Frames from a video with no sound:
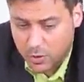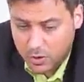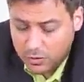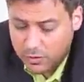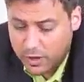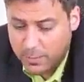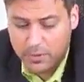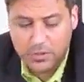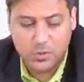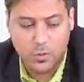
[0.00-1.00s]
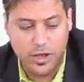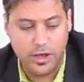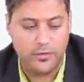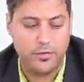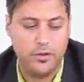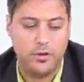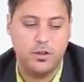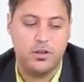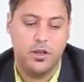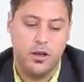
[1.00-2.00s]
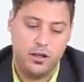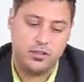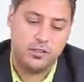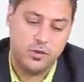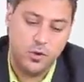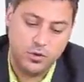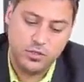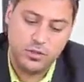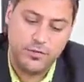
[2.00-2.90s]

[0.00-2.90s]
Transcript: on numbers we have here as a stone is a